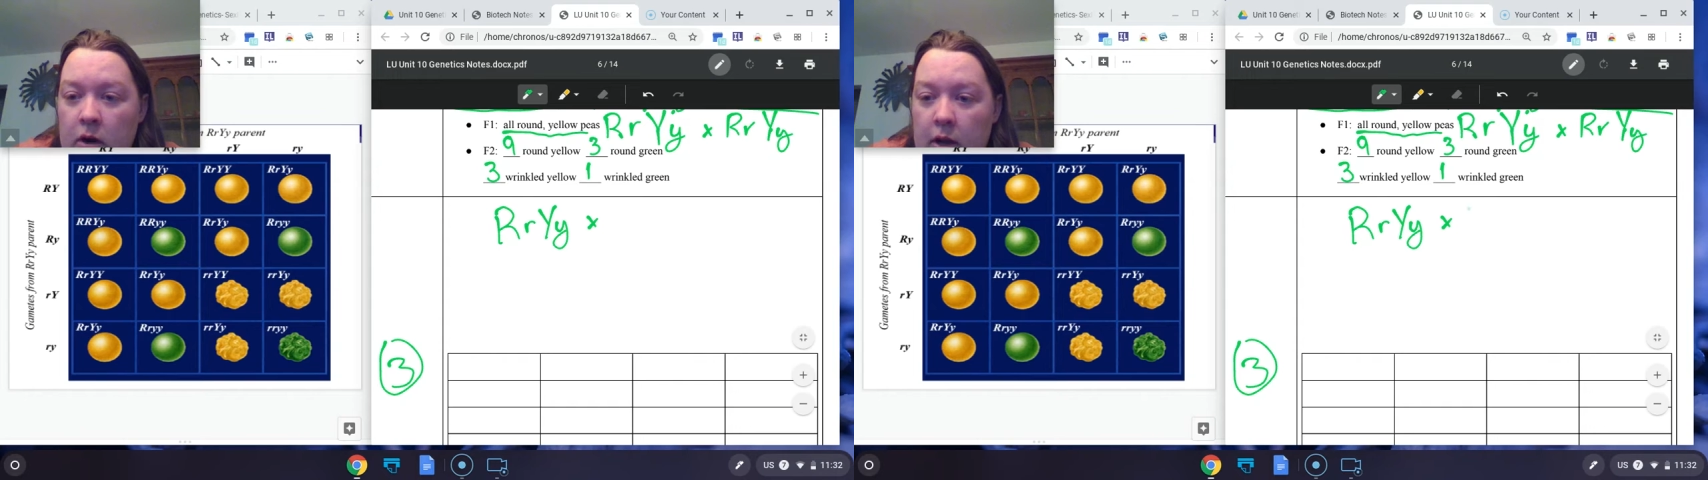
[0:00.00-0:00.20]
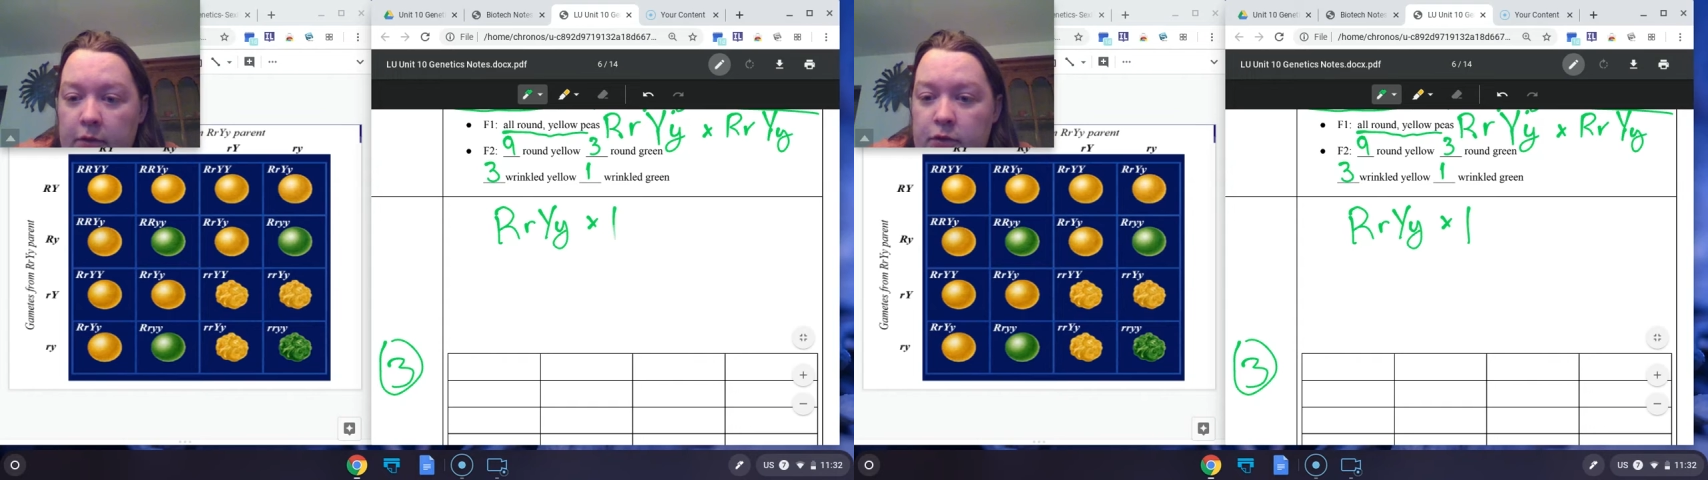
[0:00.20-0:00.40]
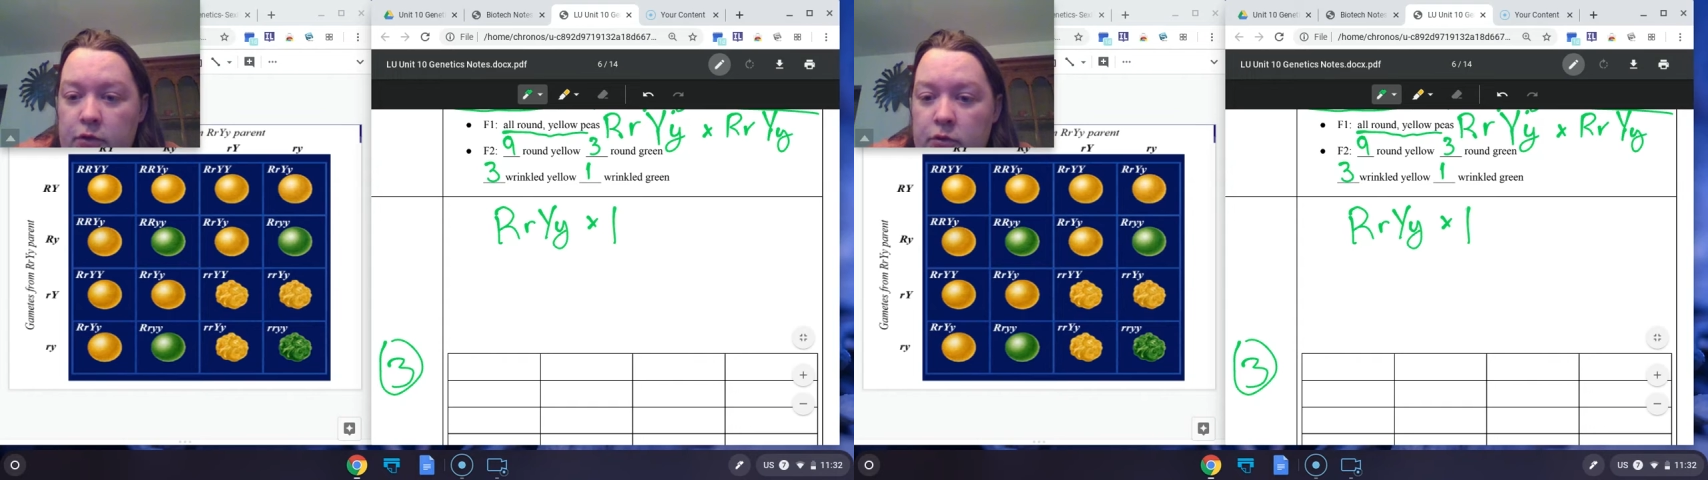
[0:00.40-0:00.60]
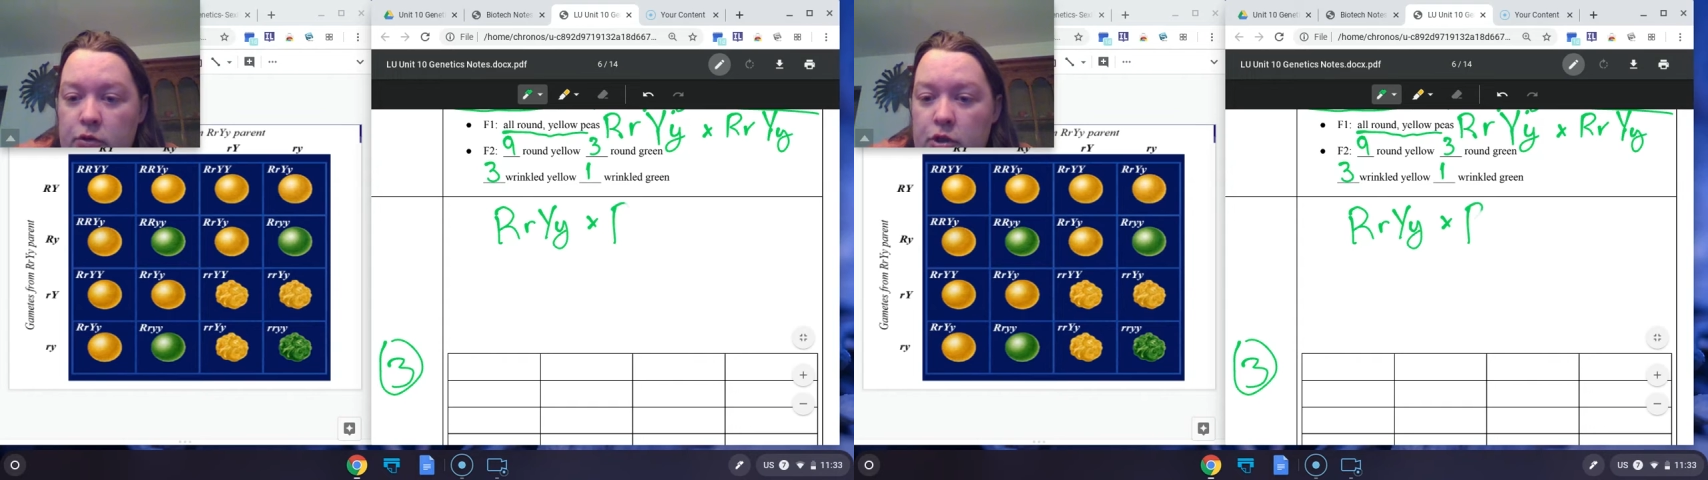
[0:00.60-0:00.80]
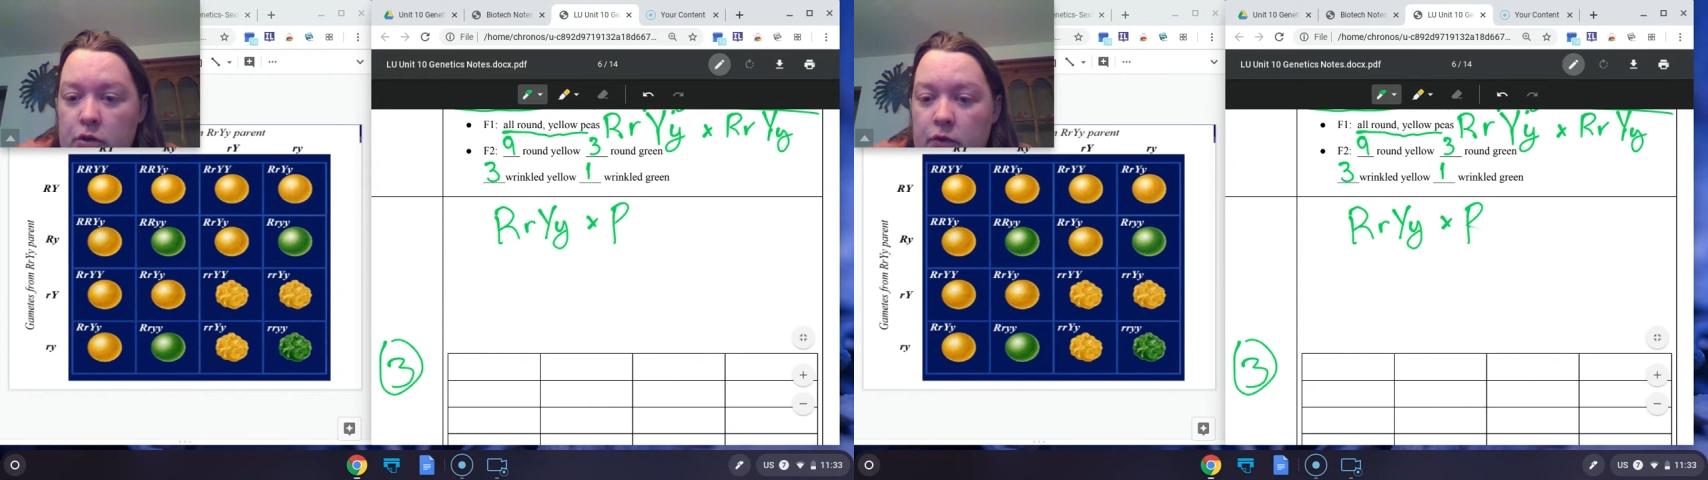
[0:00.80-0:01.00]
our
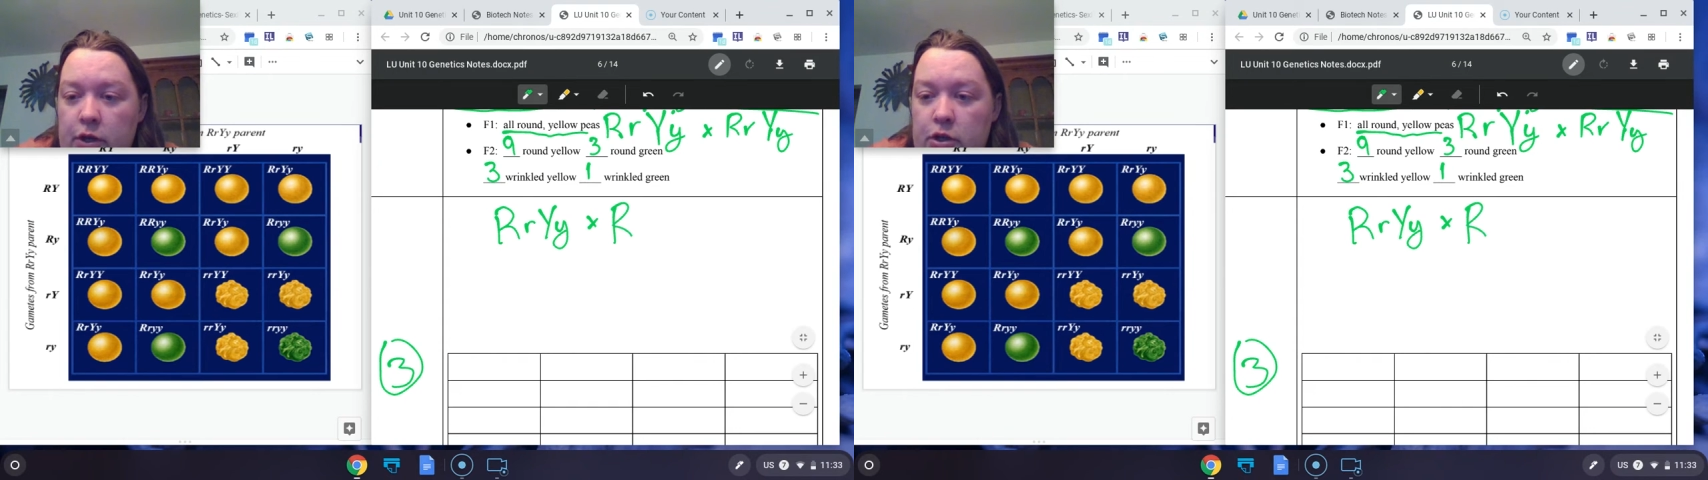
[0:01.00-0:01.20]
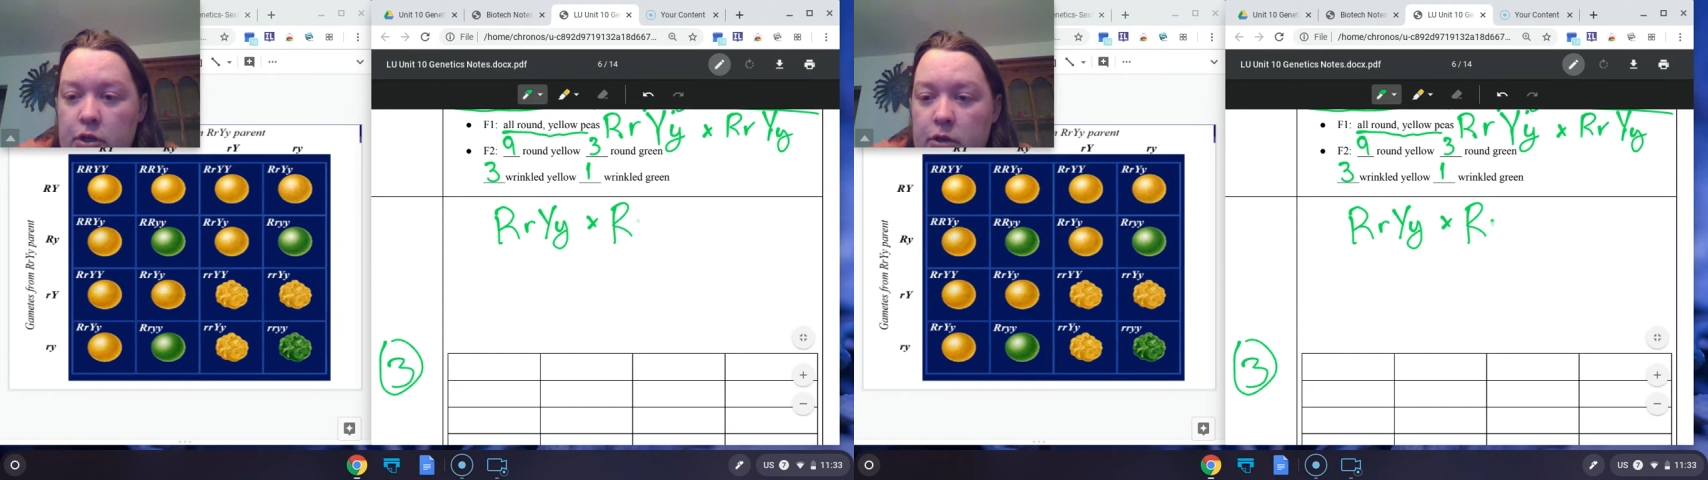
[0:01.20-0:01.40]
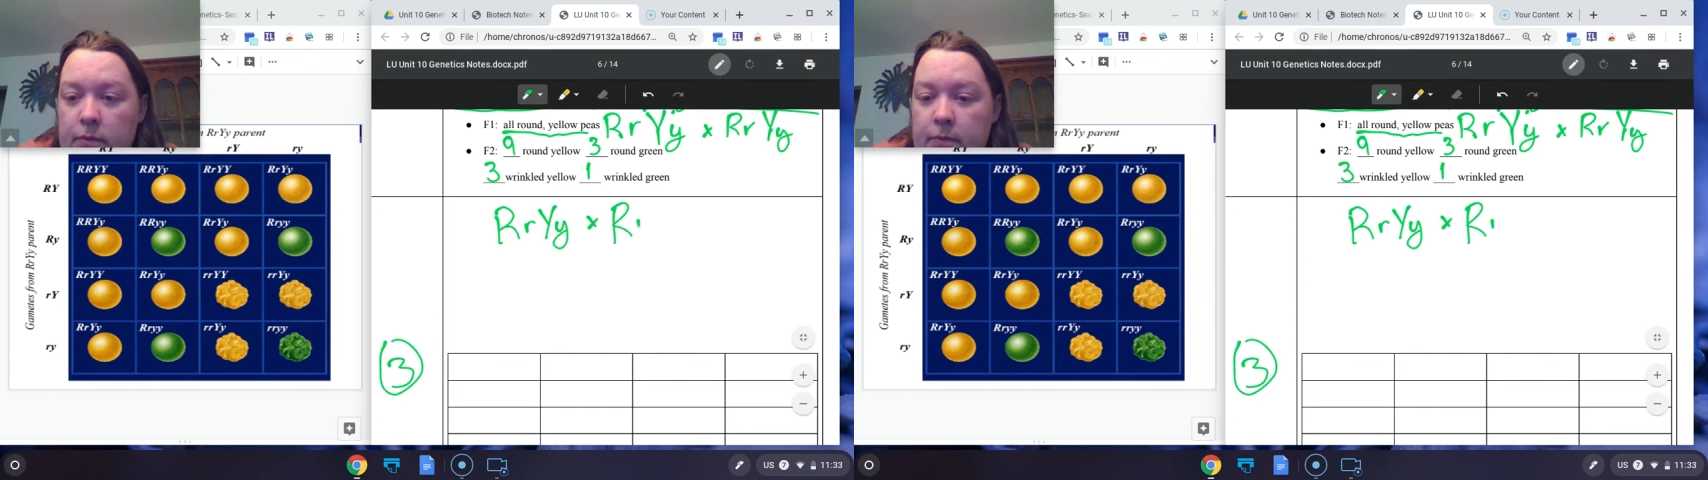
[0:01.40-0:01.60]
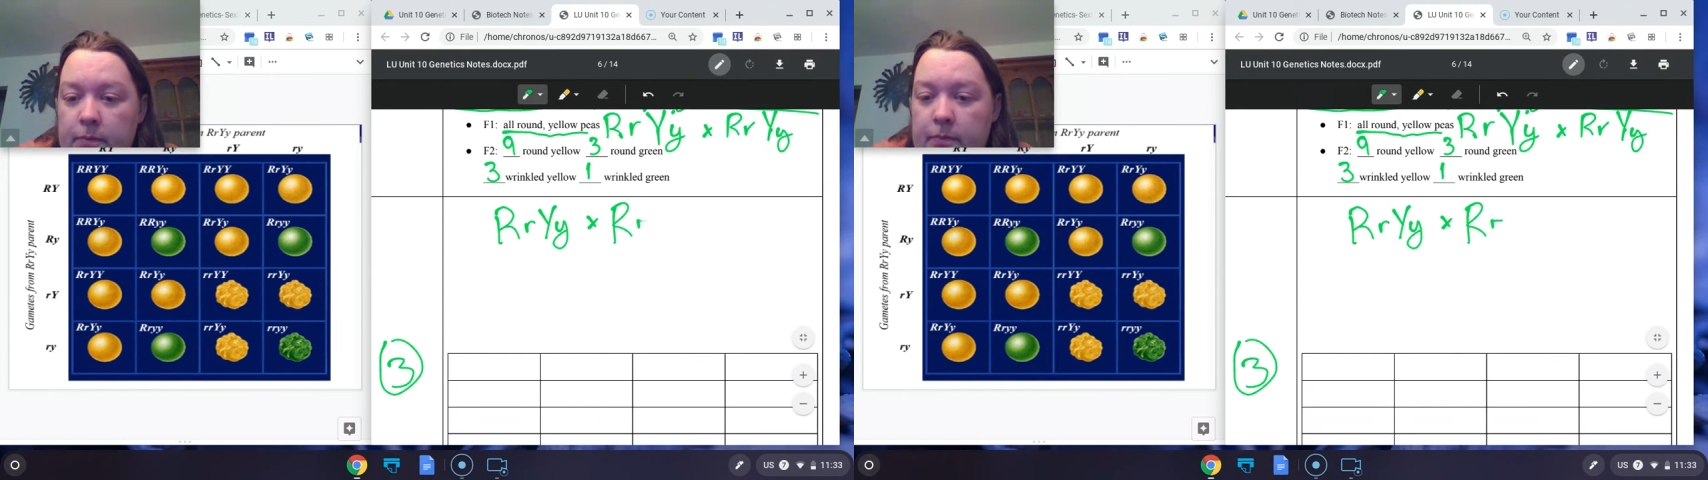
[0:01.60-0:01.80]
F2 generation.